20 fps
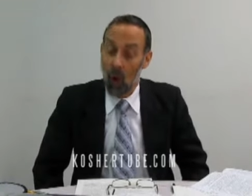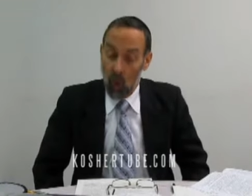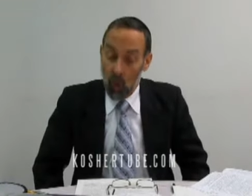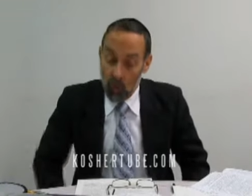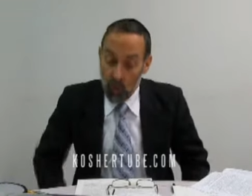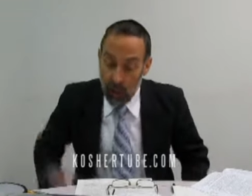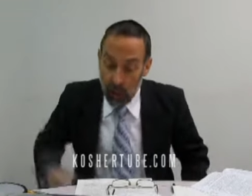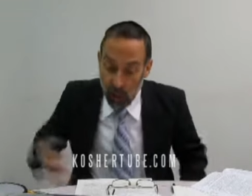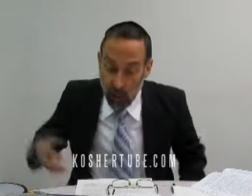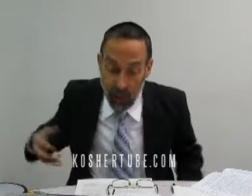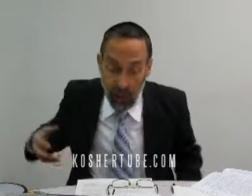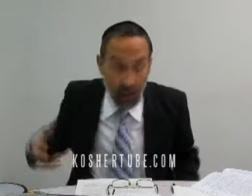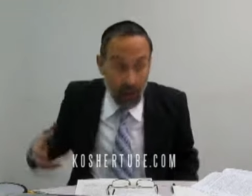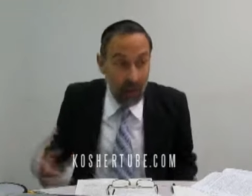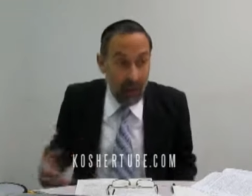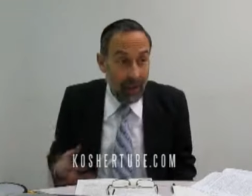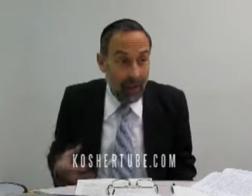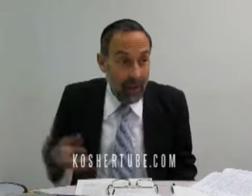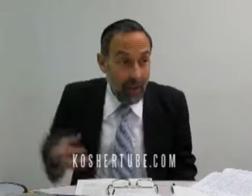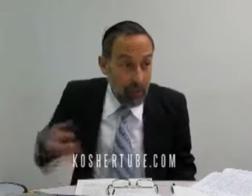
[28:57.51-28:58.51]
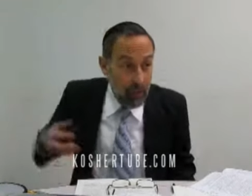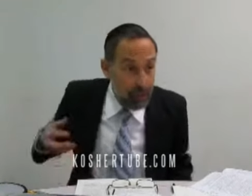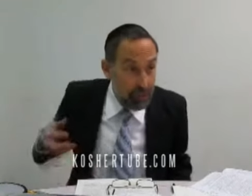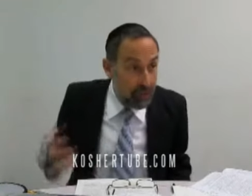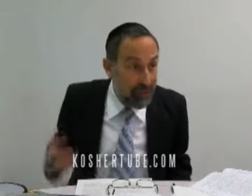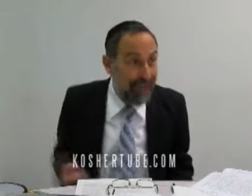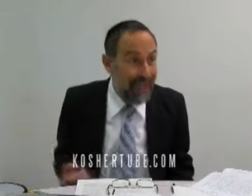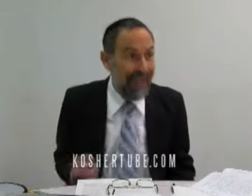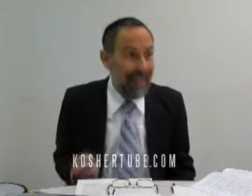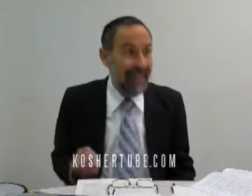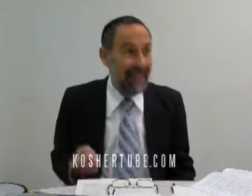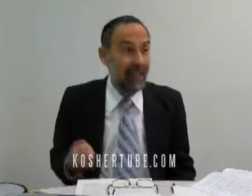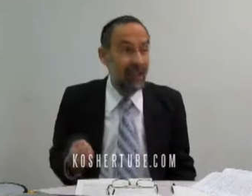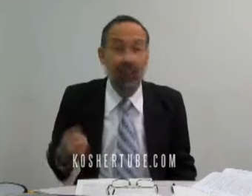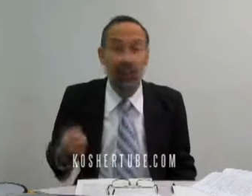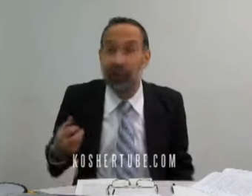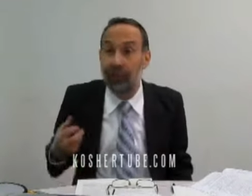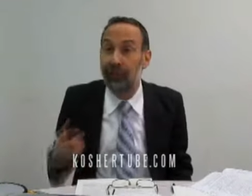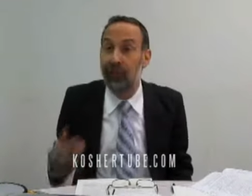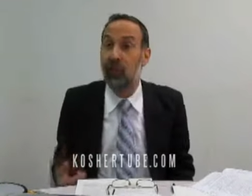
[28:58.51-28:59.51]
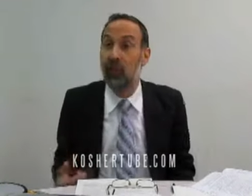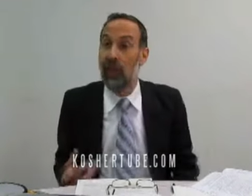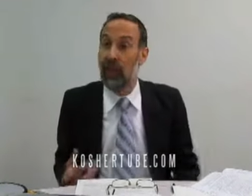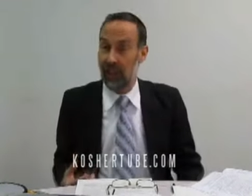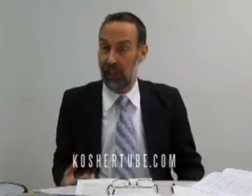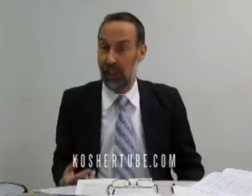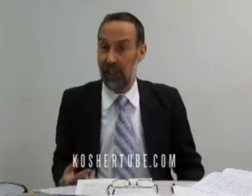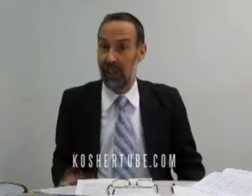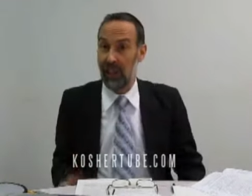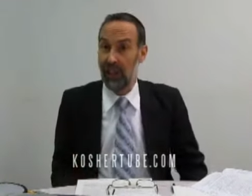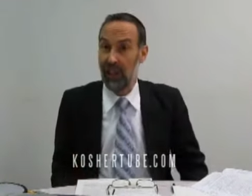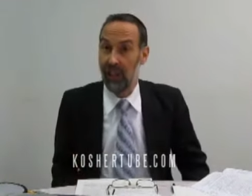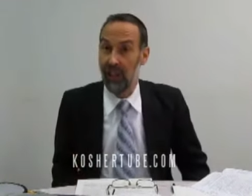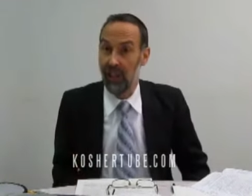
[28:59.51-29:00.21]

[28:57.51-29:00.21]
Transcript: which will bring to fruition